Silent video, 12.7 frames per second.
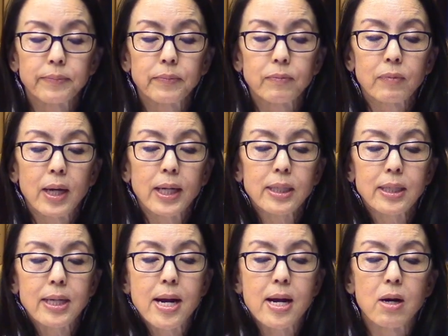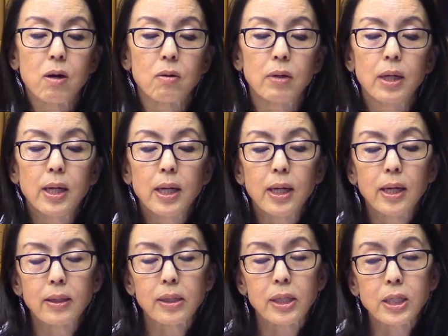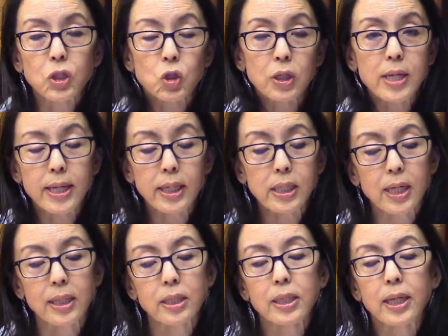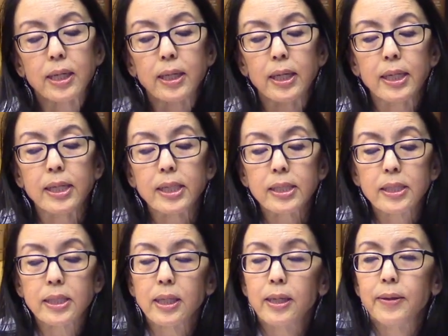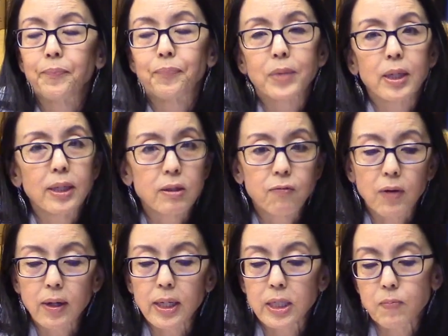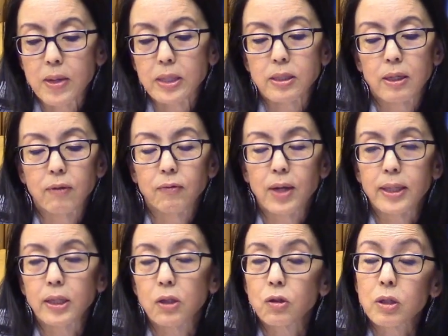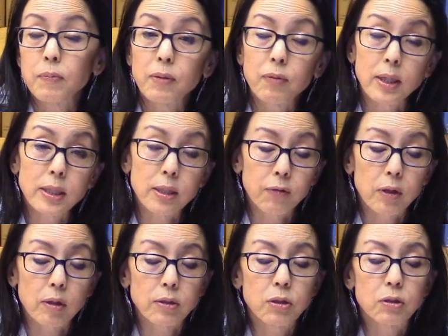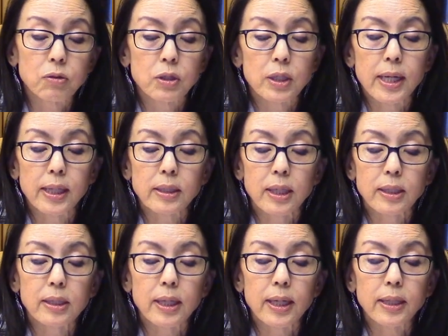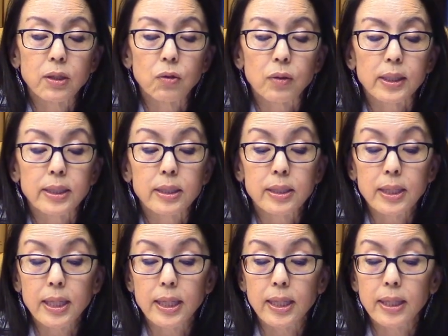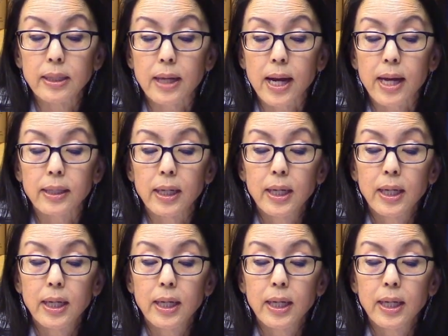right now, this genetic testing is very expensive, and it used to be very difficult to do genetic testing. And you can see that